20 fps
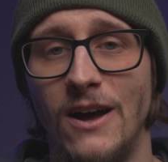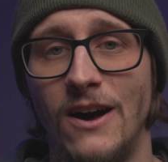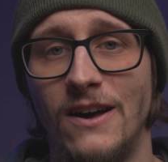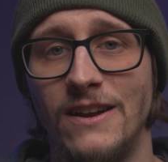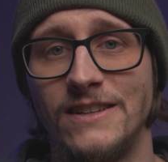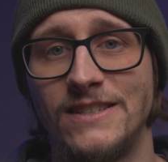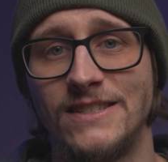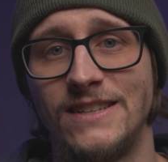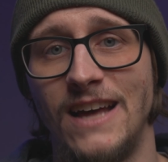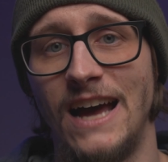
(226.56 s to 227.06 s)

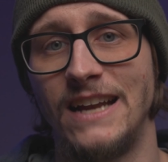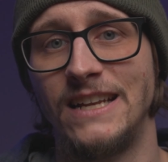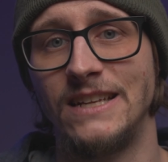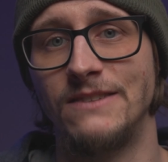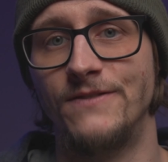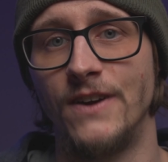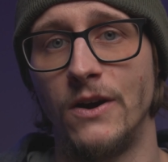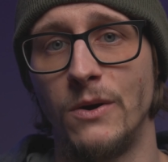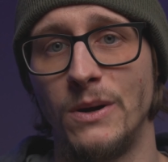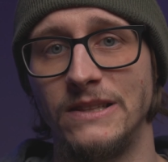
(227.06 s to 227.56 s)
honest, I did
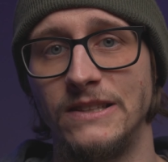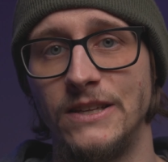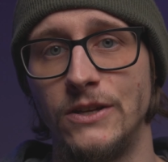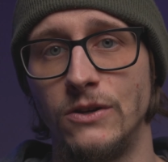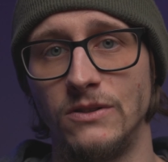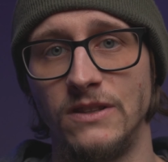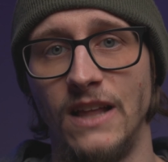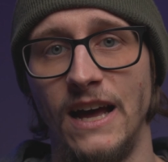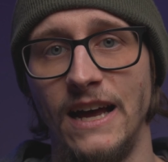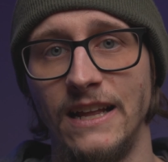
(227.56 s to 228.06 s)
very
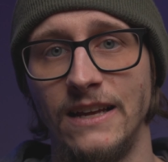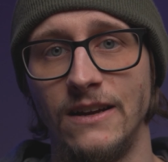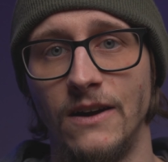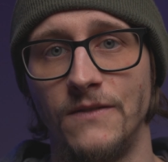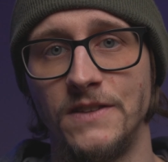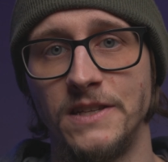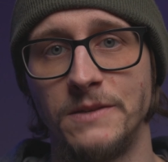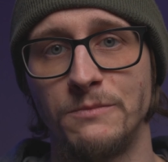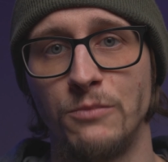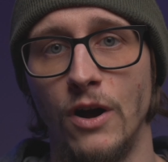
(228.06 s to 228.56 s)
little lighting
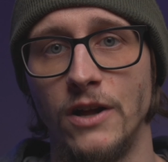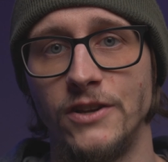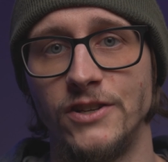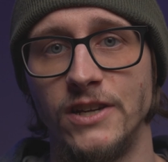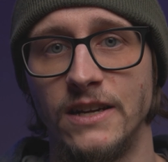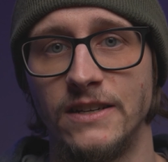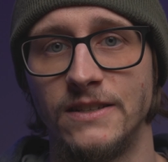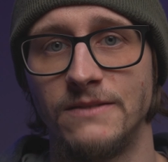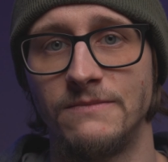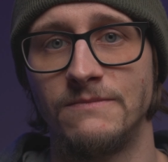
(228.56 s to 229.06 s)
on this
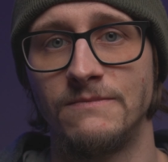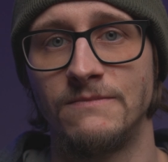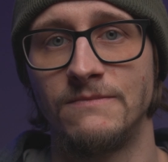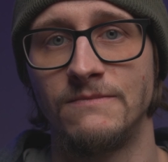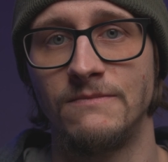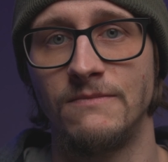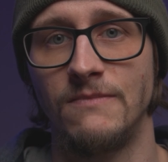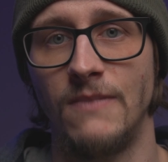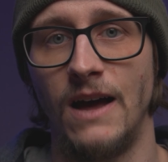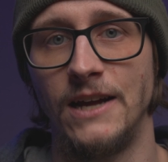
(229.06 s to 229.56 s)
project.
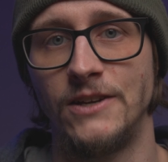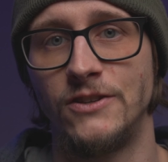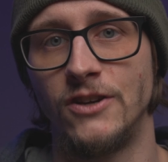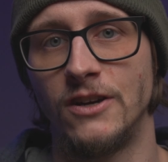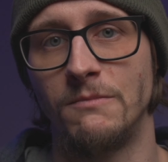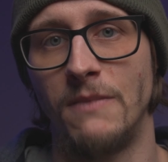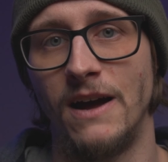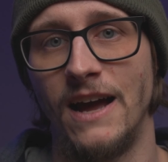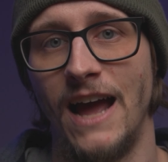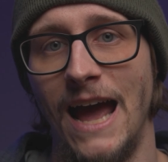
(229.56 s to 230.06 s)
I
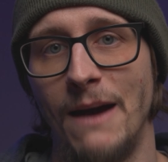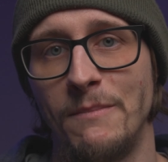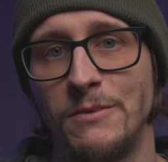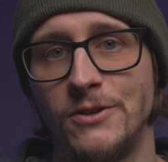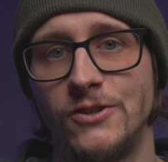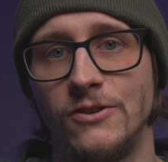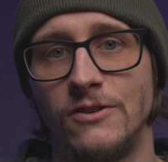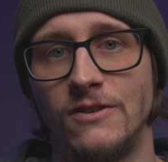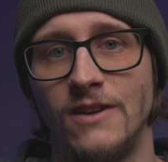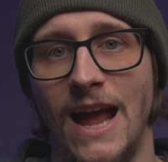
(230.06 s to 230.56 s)
took my
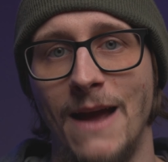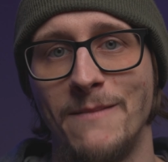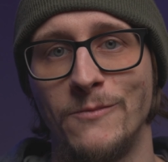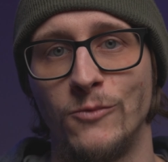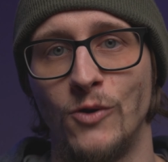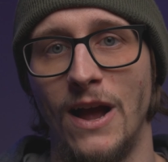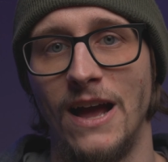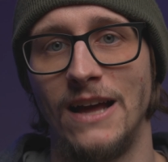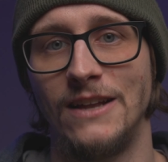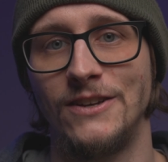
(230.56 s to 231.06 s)
Aputure
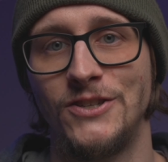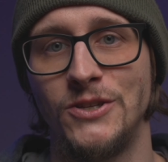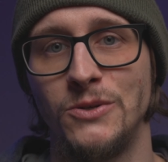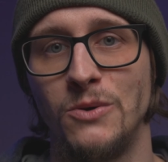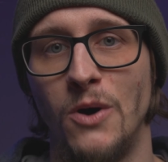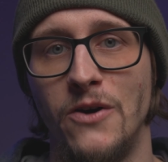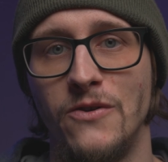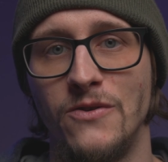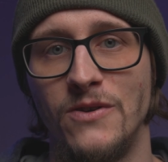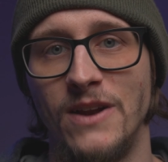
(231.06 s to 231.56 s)
Amaran
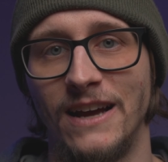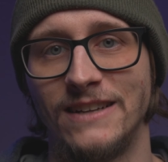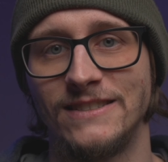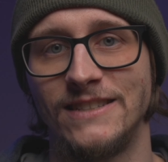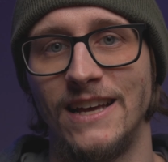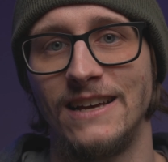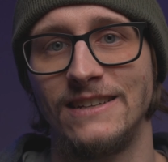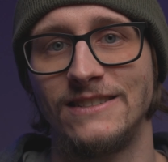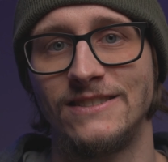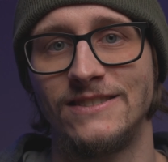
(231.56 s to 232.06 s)

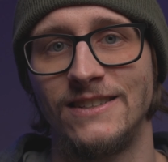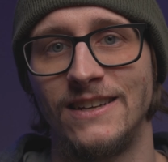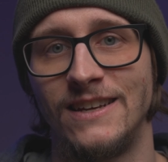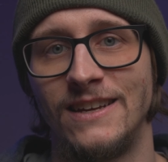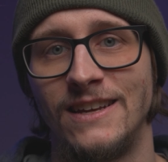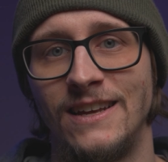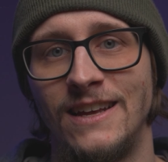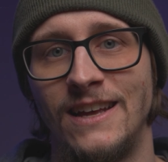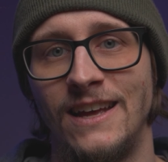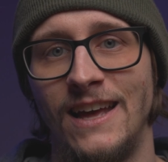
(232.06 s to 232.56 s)
200XS
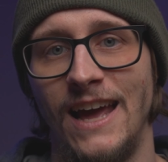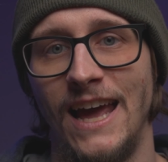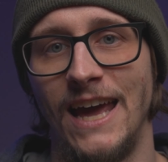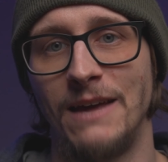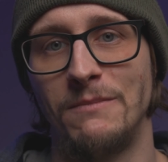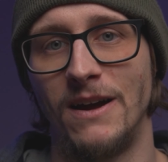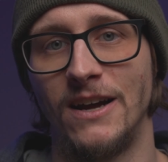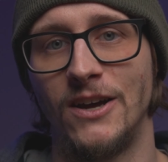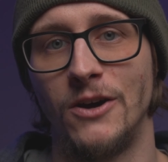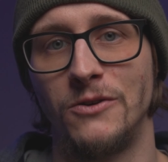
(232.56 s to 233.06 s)

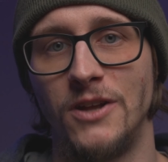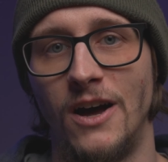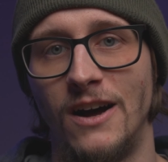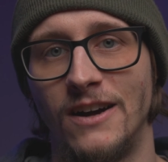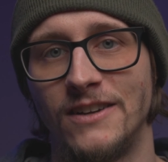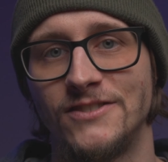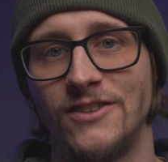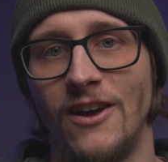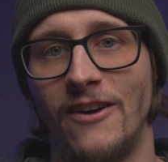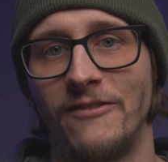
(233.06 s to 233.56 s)
and my
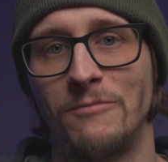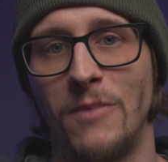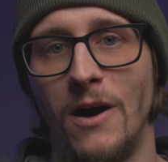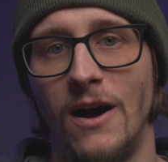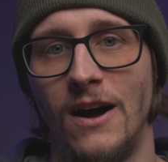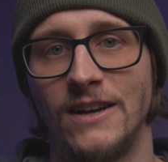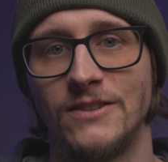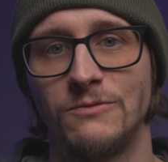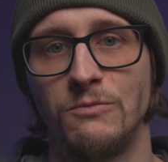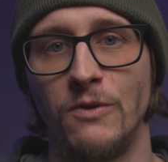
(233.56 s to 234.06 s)
Godox
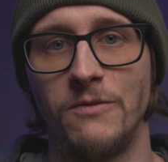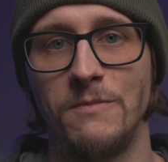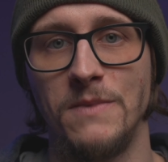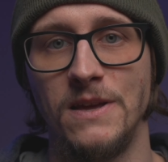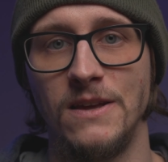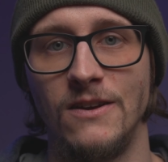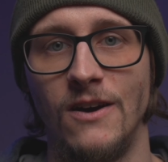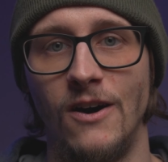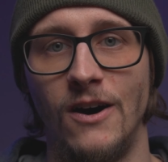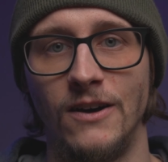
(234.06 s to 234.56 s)
softbox with
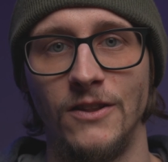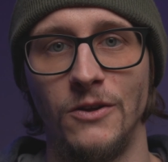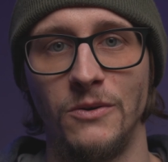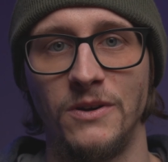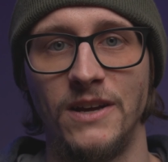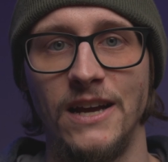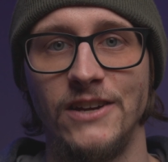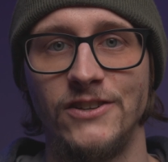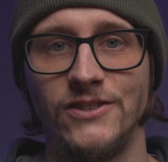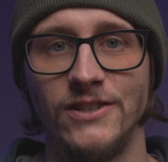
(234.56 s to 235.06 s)
me on
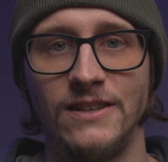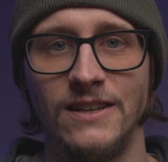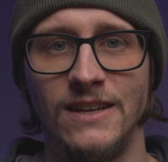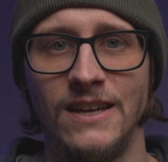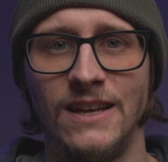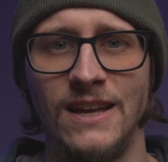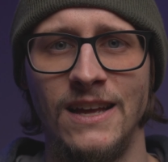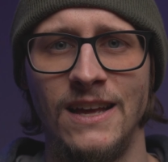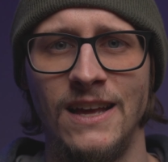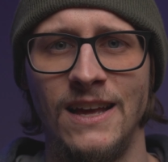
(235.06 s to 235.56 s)
location,
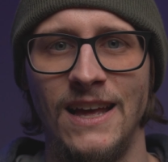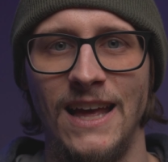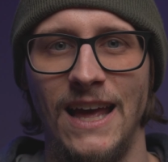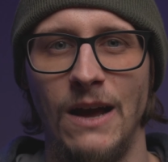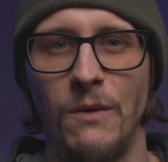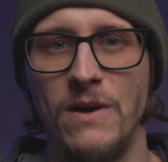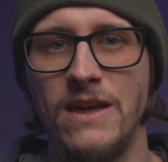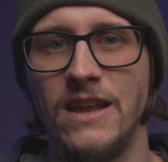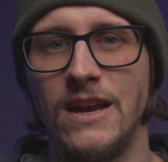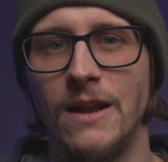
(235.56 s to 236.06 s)

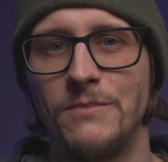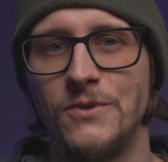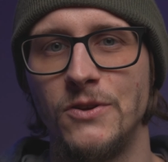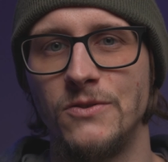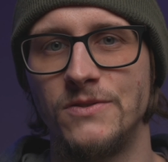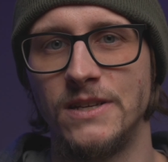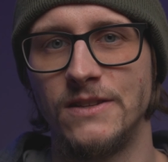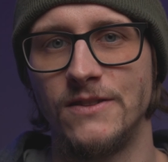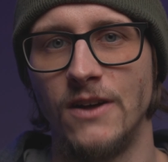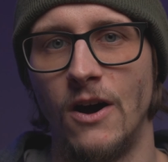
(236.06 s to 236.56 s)
and we ended up
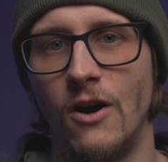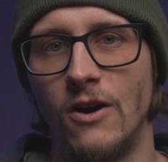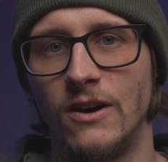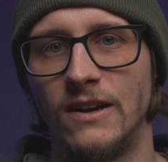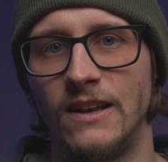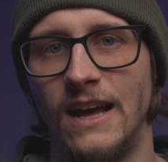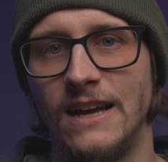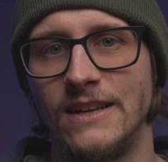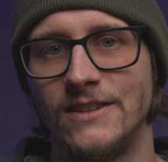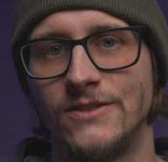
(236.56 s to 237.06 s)
using the hard
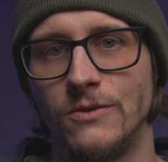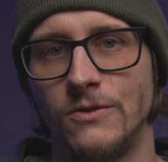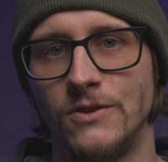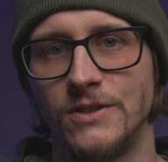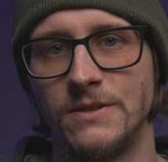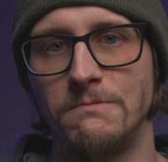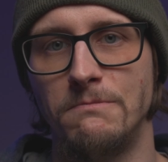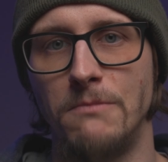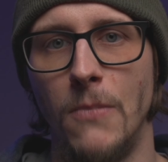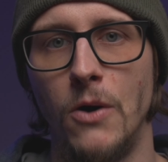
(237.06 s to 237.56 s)
light
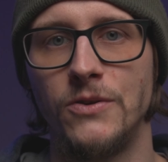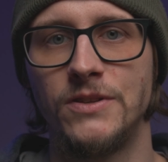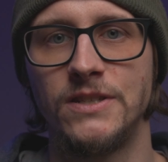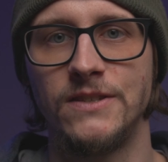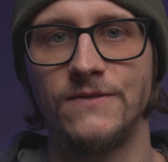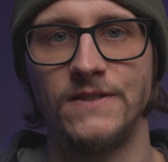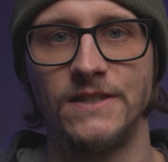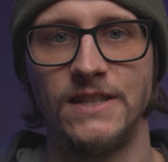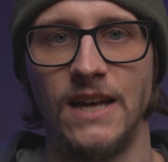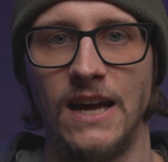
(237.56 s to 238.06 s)
source most
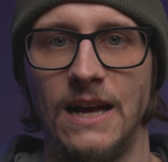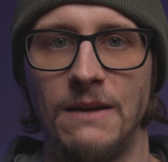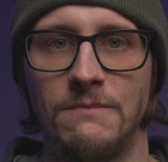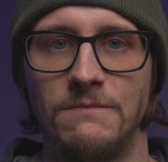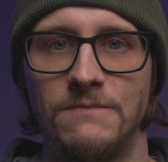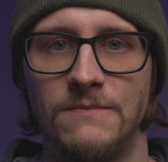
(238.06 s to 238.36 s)
of the time.